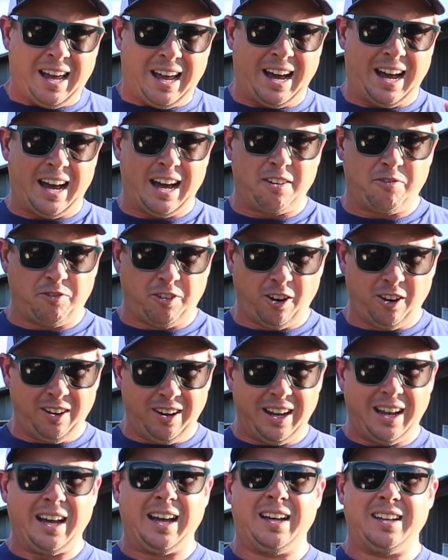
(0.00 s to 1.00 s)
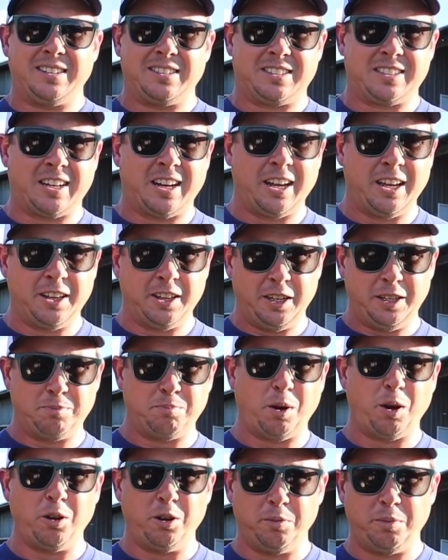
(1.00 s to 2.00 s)
I fertilized these
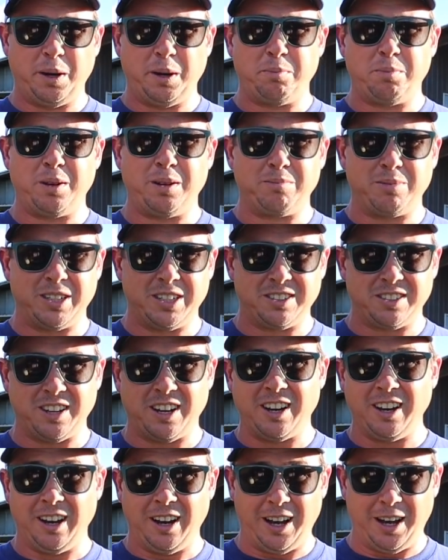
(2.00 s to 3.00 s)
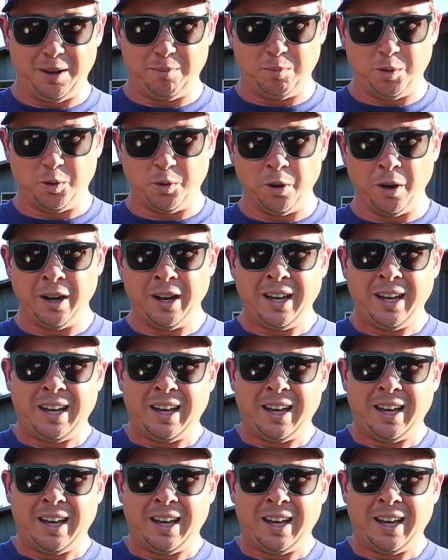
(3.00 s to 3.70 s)
polar bear pumpkins a lot more.